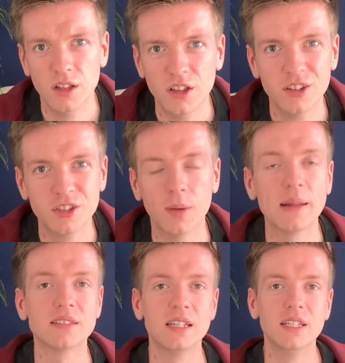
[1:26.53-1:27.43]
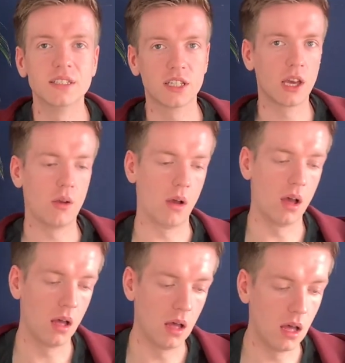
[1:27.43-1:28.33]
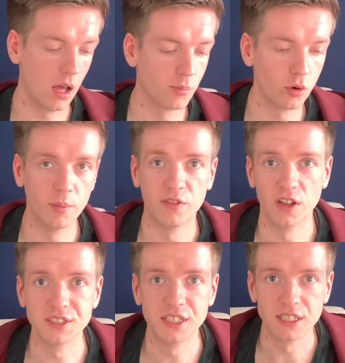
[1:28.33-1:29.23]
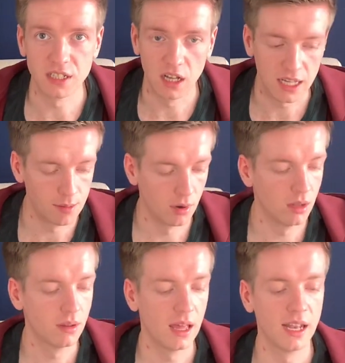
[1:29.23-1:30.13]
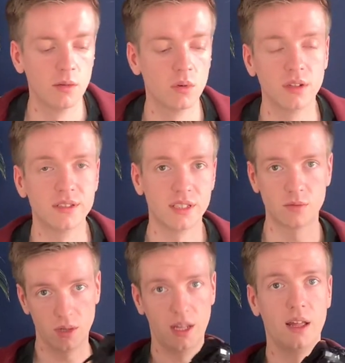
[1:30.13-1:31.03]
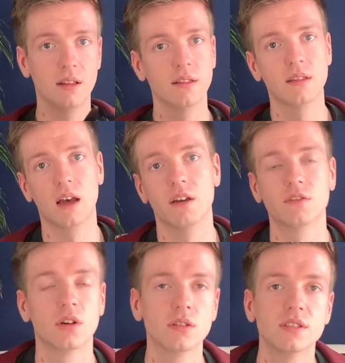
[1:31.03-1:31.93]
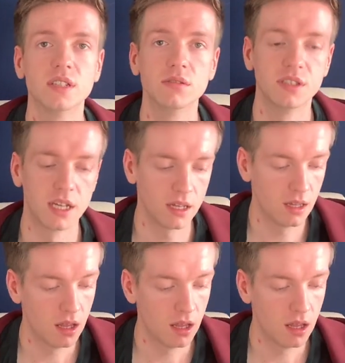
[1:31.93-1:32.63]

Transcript: So about 10 years ago, I brought my first DSLR camera, and it was this one here that I've got still today.